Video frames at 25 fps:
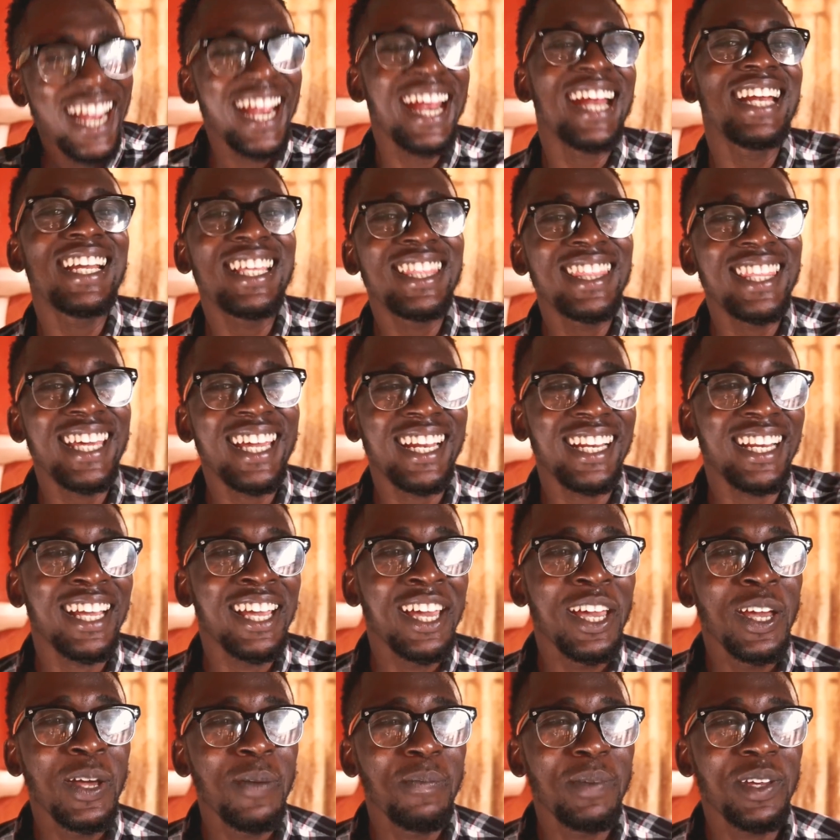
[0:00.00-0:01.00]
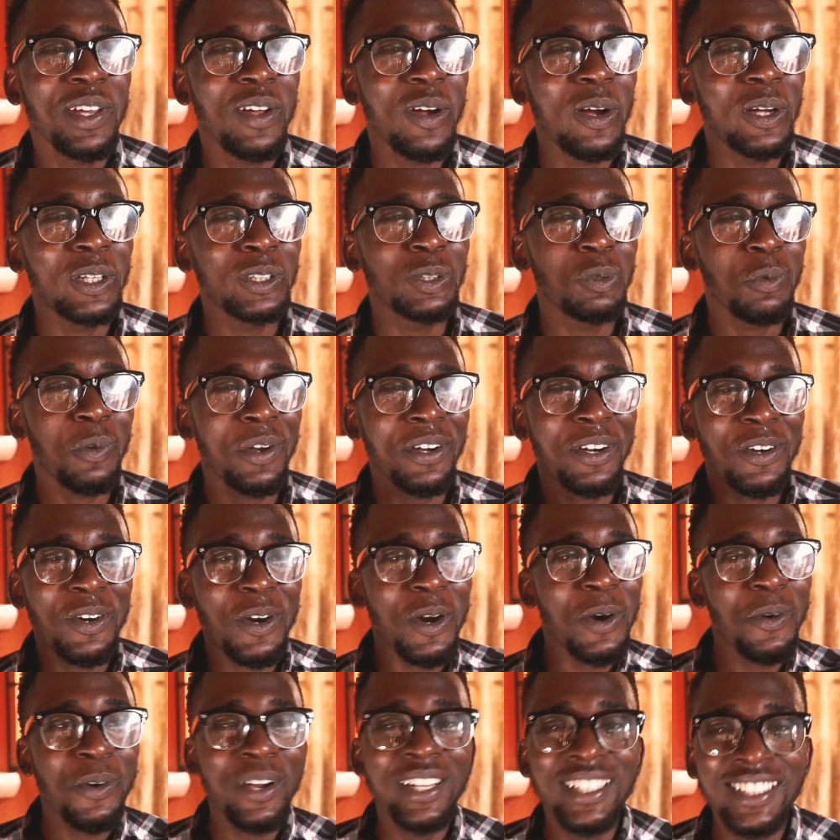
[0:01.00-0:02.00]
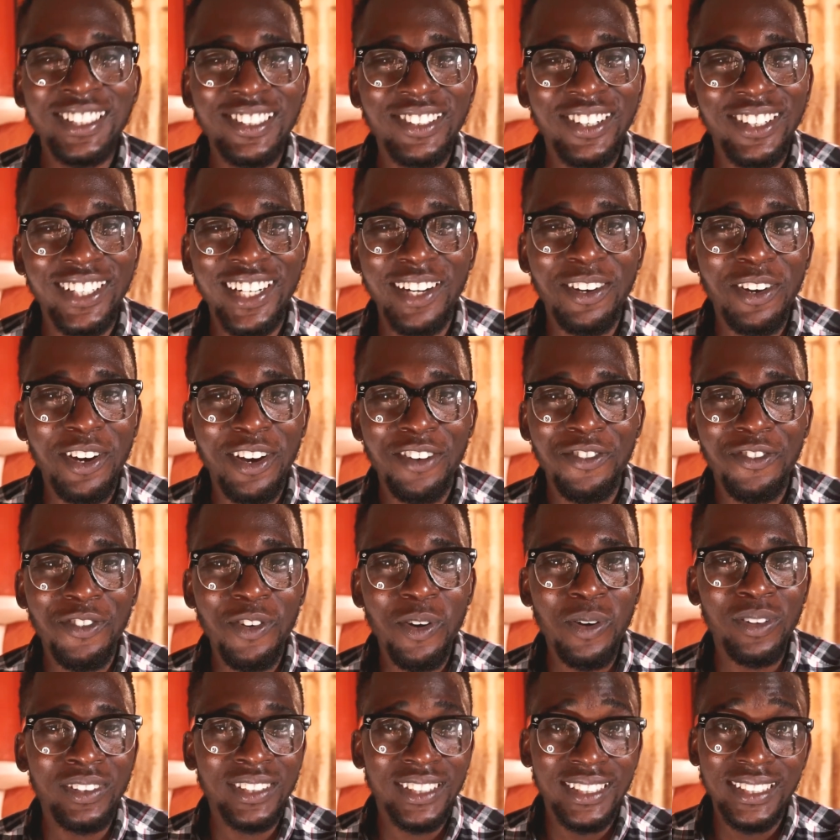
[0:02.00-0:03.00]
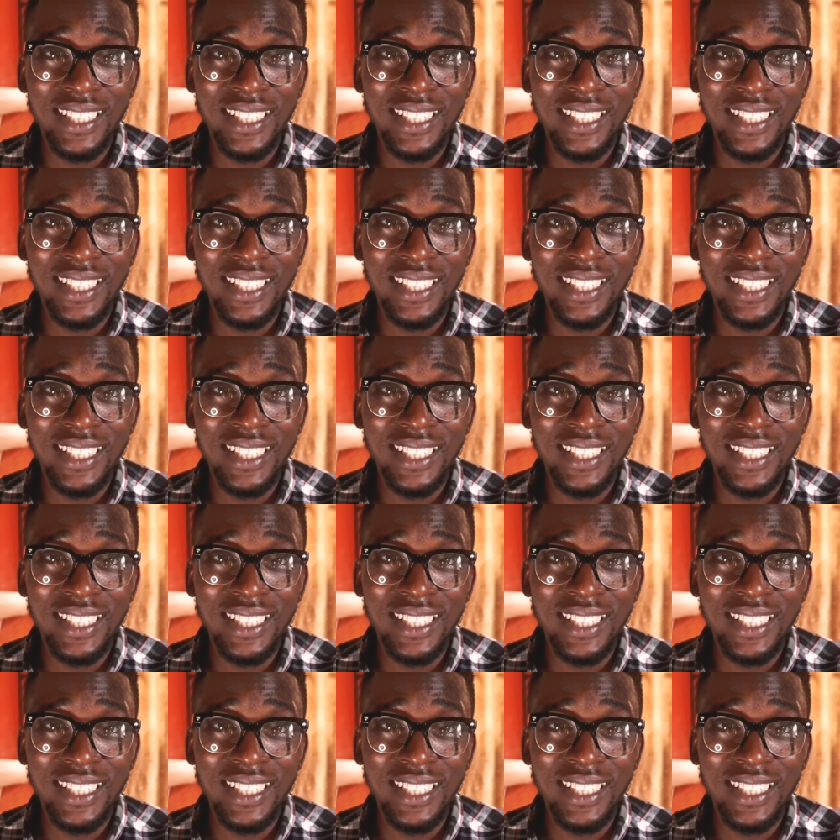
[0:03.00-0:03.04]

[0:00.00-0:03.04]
anything, because we're always on our phones